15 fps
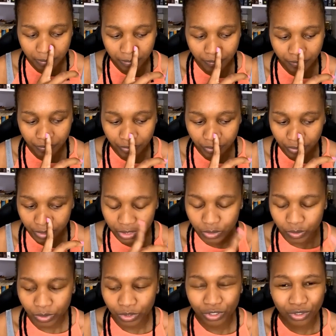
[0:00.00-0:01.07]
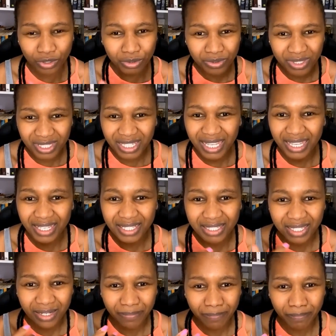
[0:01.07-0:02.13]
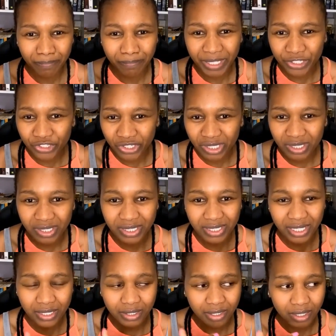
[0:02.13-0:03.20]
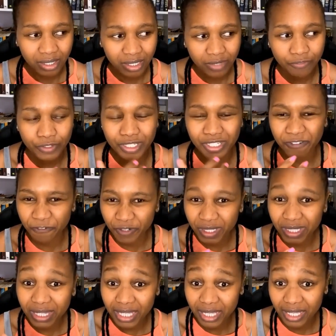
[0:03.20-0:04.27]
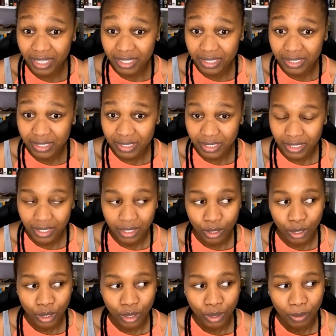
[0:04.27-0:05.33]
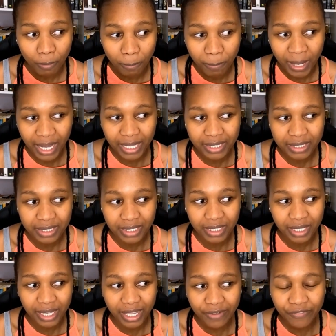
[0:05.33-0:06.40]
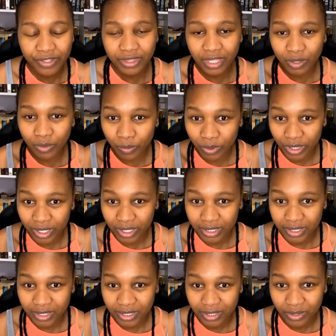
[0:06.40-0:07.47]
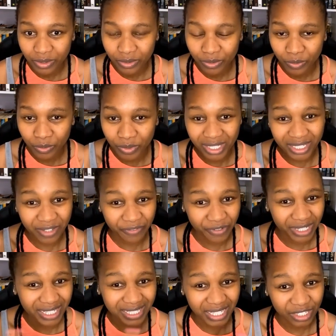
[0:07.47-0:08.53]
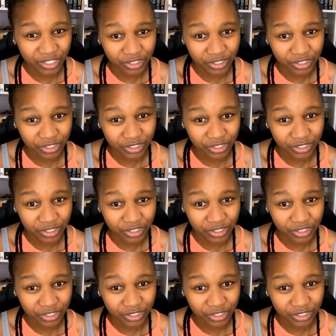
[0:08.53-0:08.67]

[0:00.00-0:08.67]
This will include snakes and pigeons and for different things. But everything works with a different intention.